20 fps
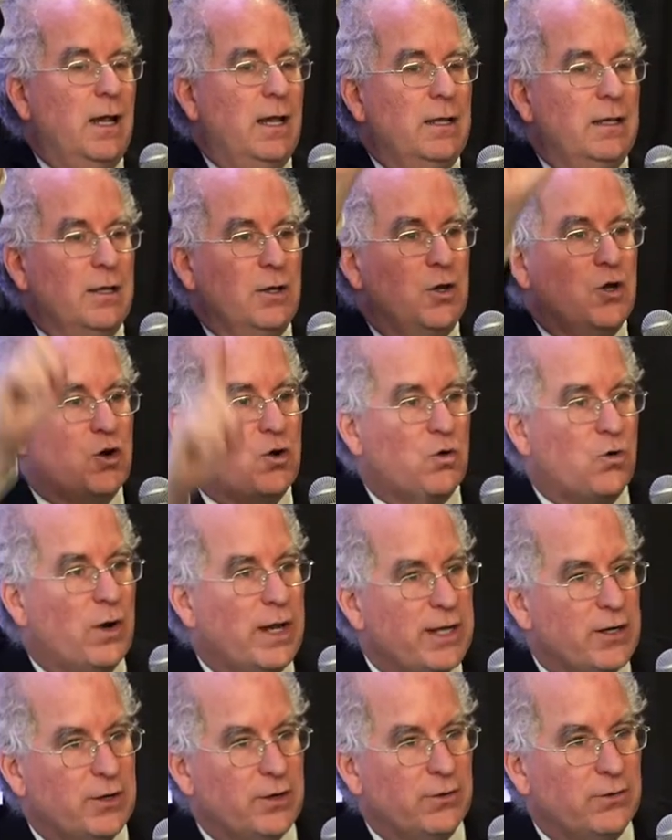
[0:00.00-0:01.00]
and then
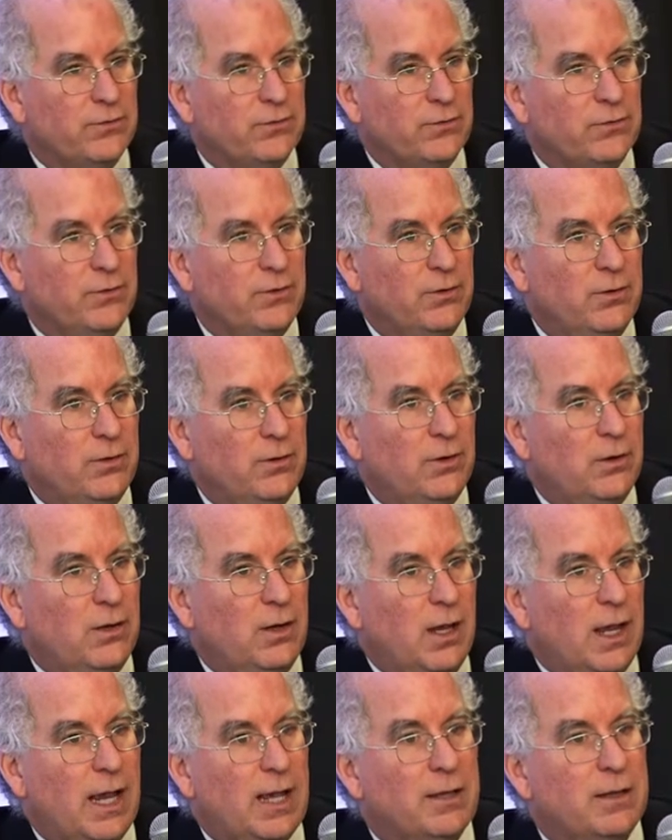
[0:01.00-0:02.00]
craters.
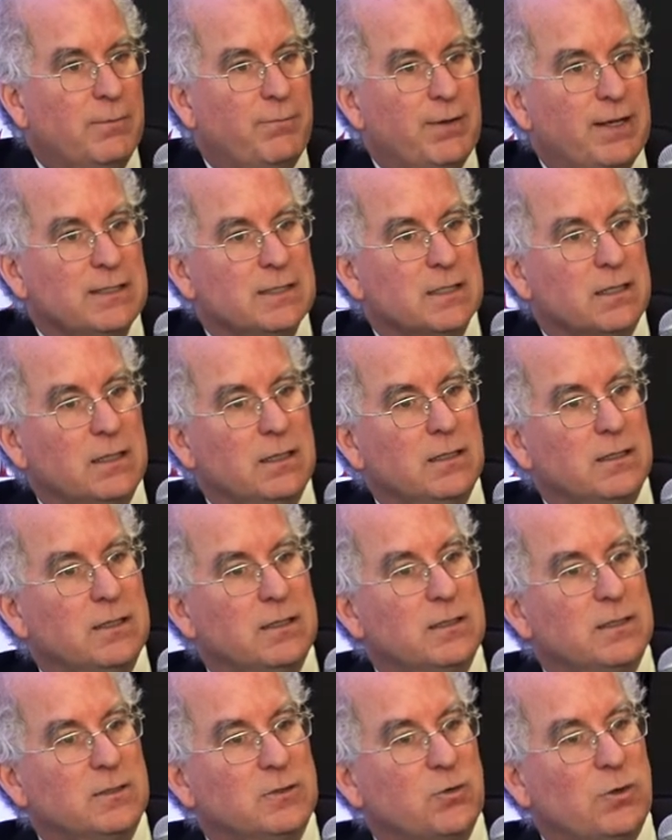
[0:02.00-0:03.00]
And basically the
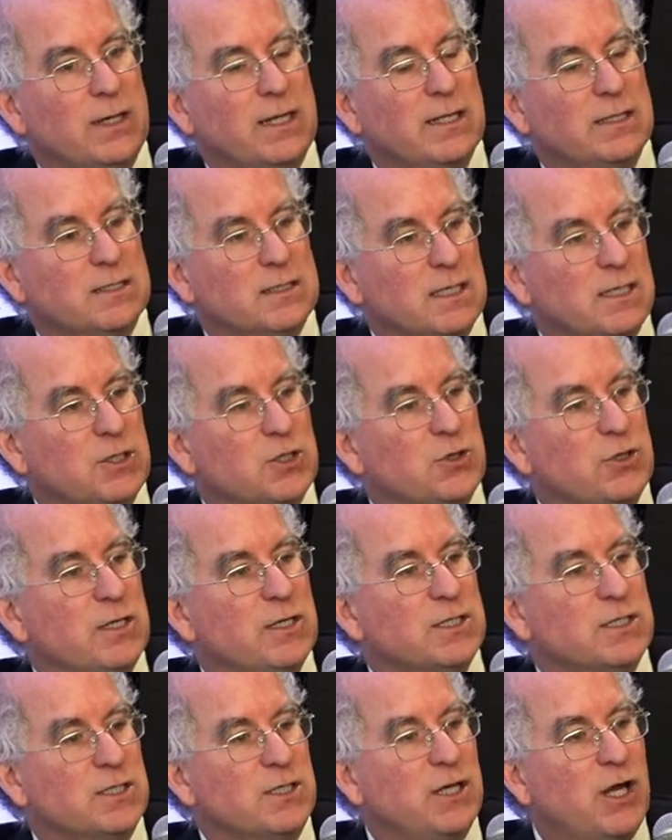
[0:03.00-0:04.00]
20th century
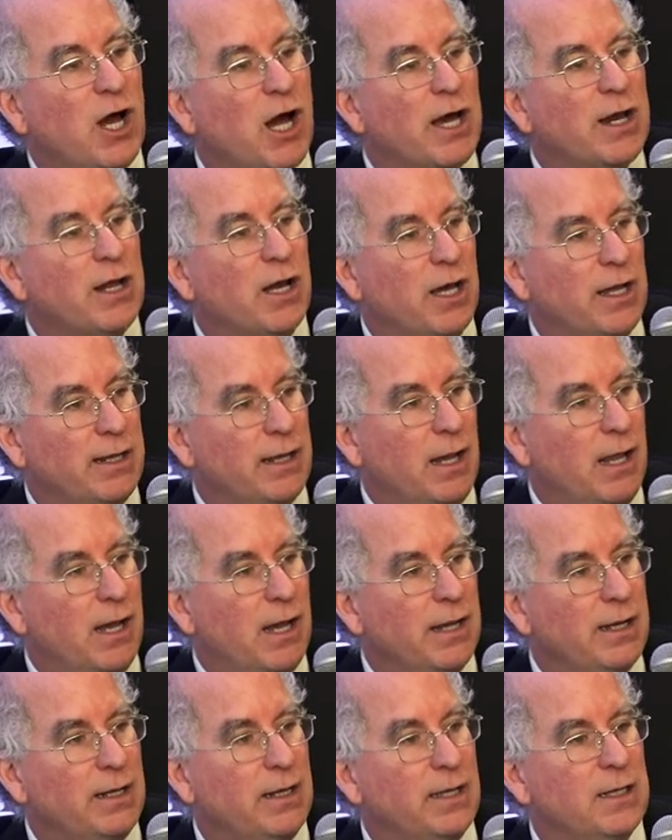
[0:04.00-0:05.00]
is not
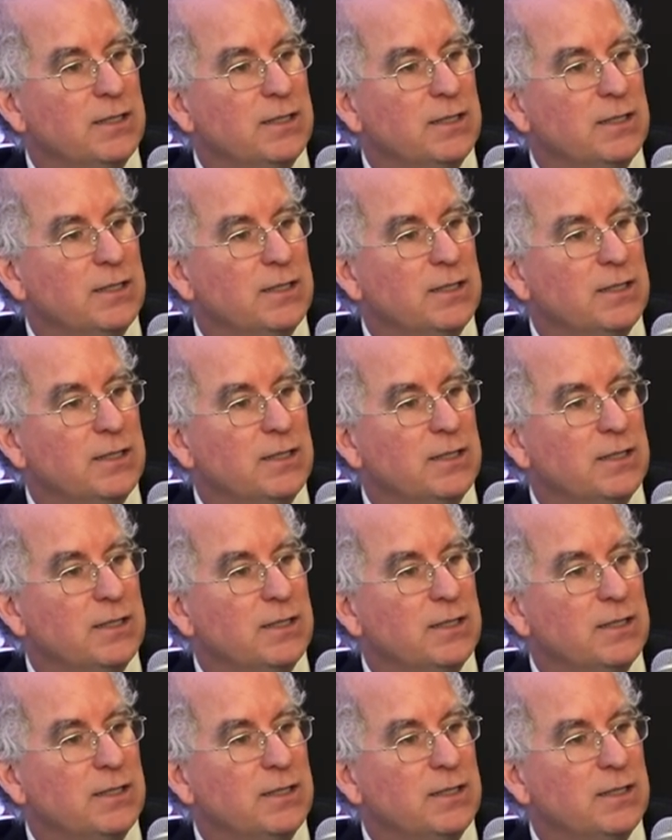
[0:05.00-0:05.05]
online,